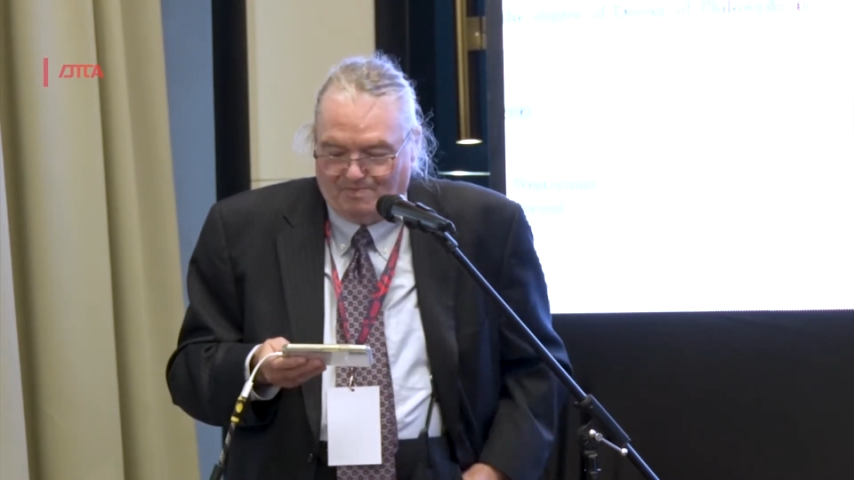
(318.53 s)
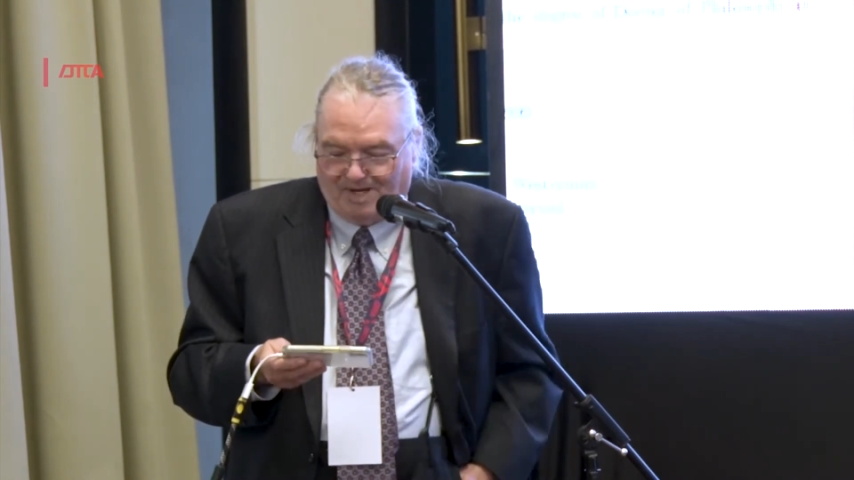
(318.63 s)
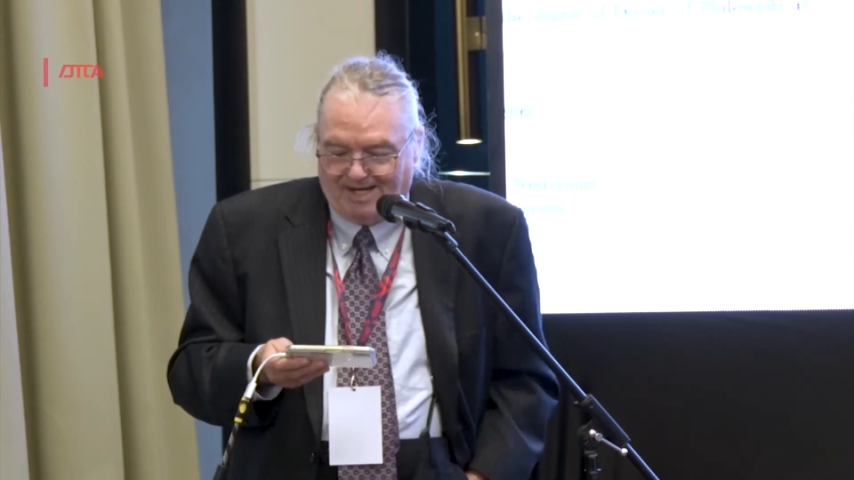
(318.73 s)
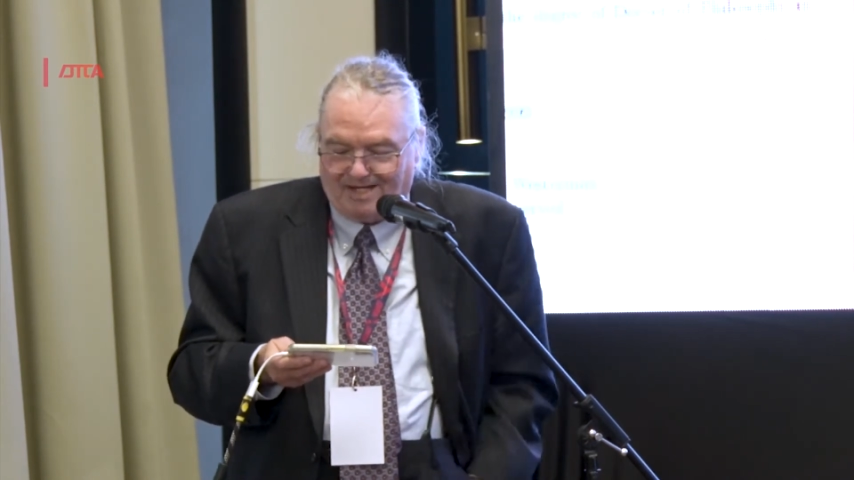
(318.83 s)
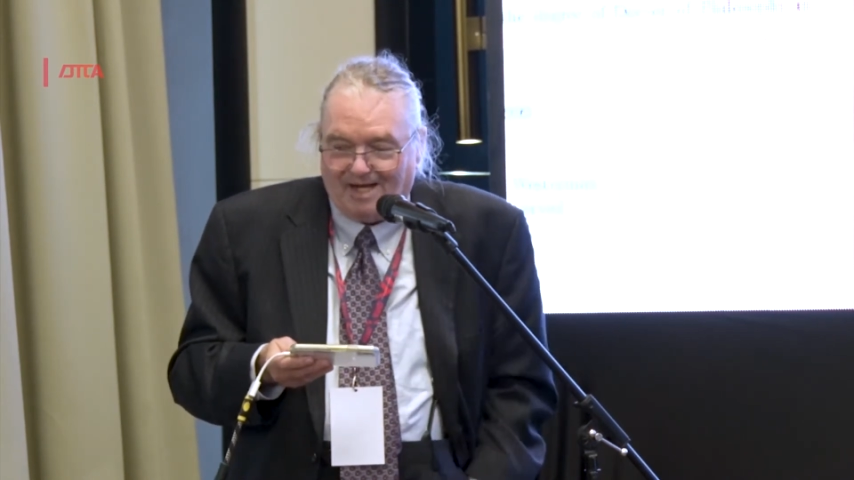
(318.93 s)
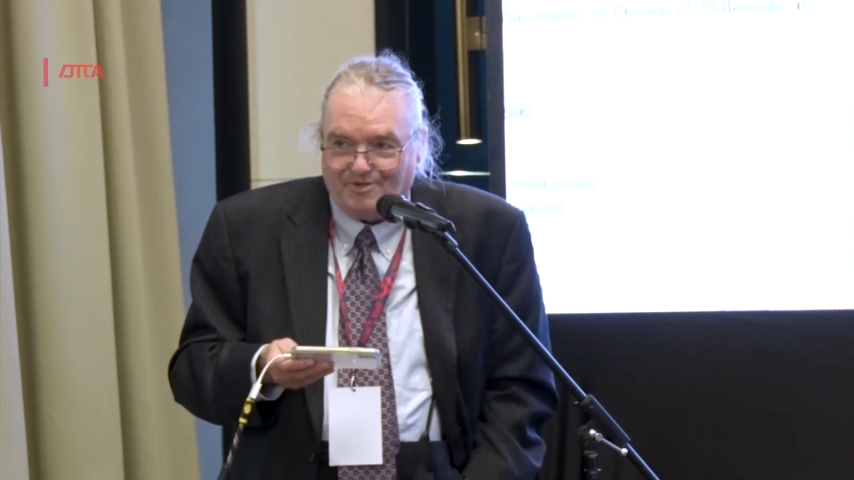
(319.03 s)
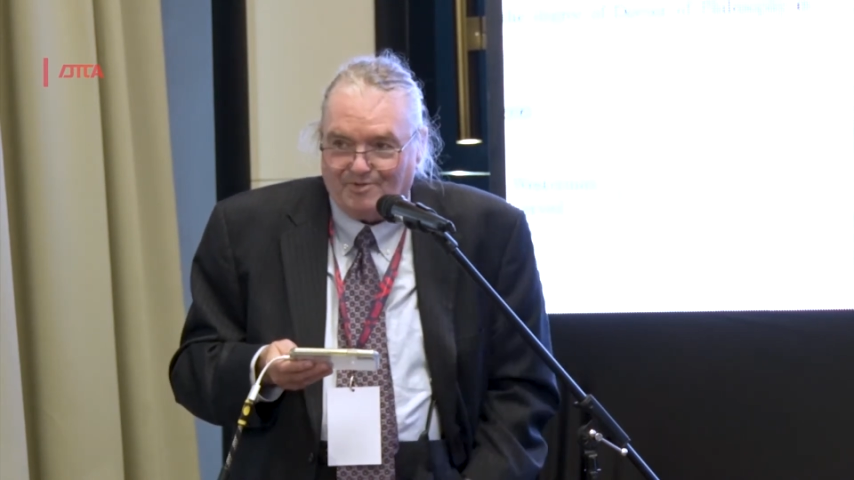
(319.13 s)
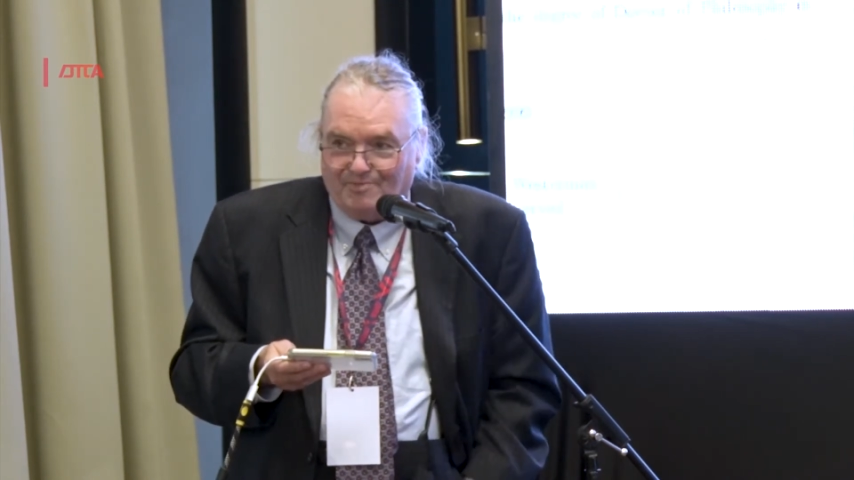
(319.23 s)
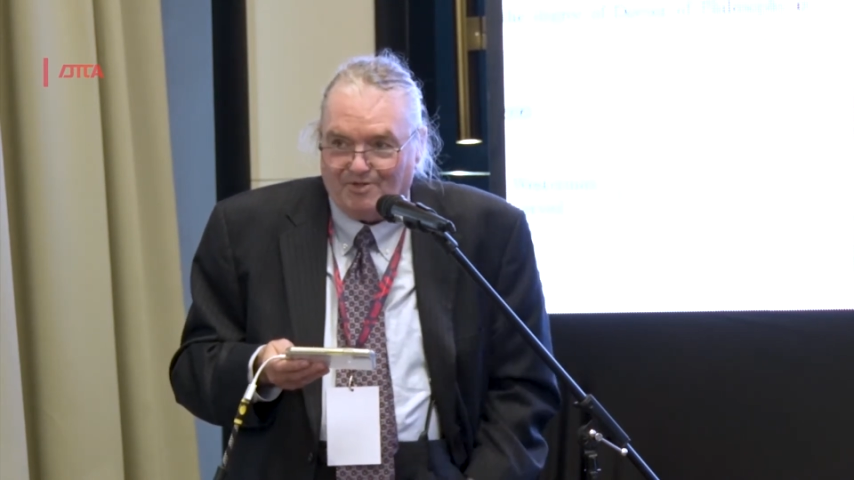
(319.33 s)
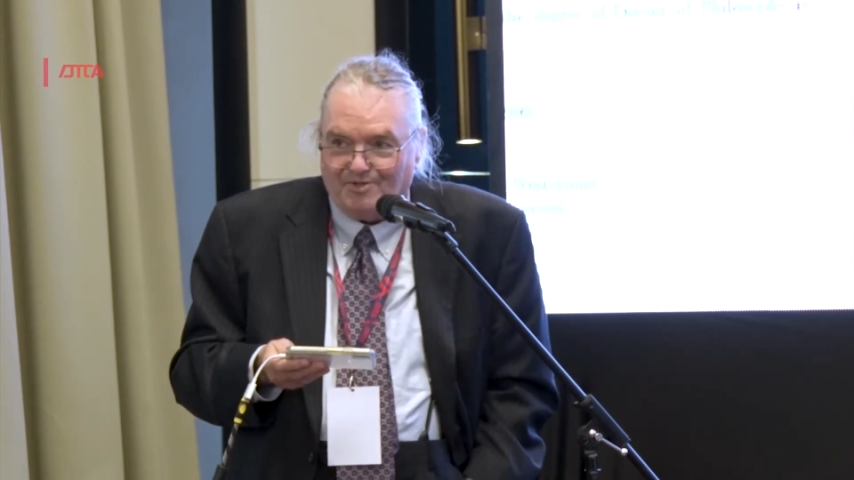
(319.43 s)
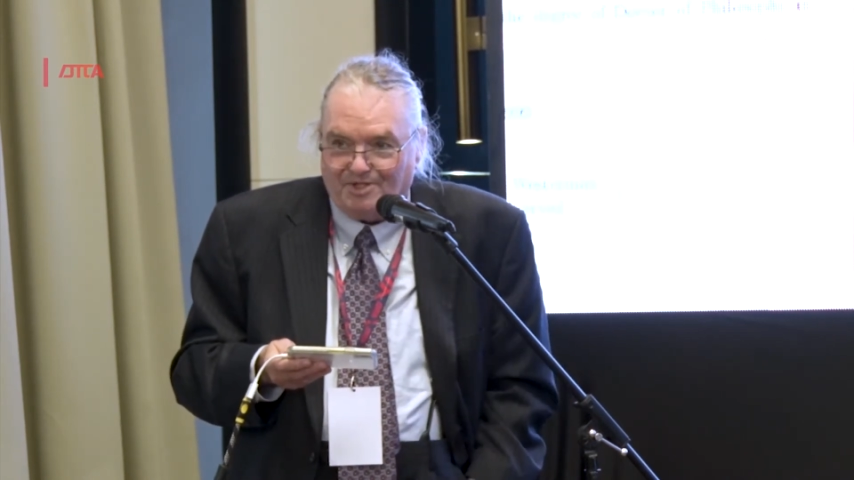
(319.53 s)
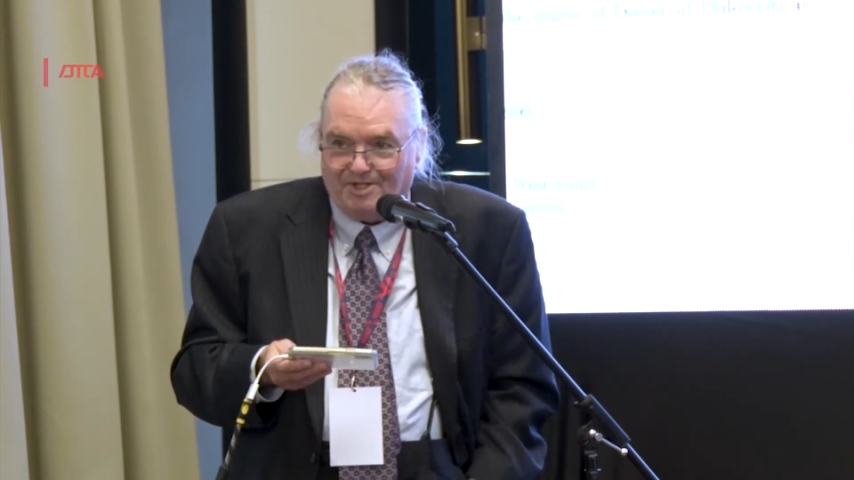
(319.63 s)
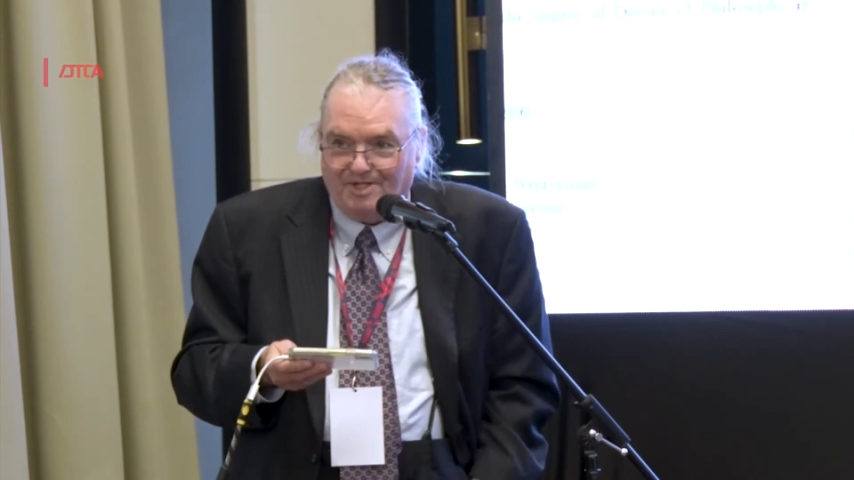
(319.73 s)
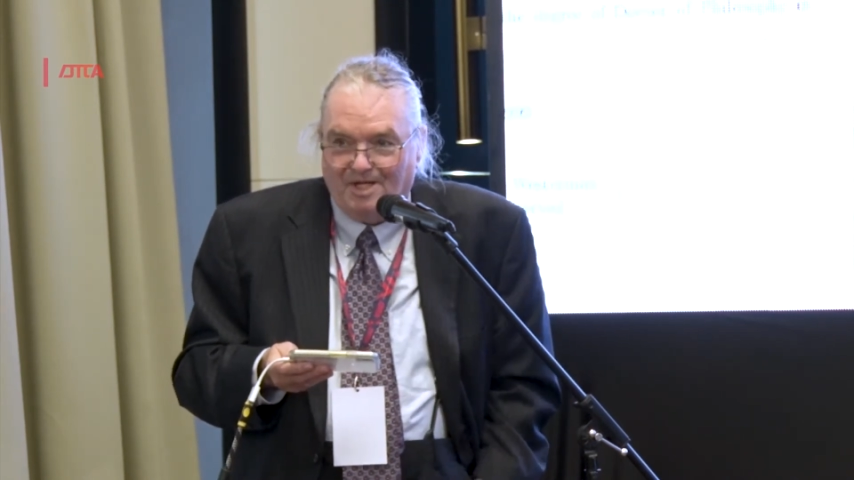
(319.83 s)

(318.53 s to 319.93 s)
my contribution,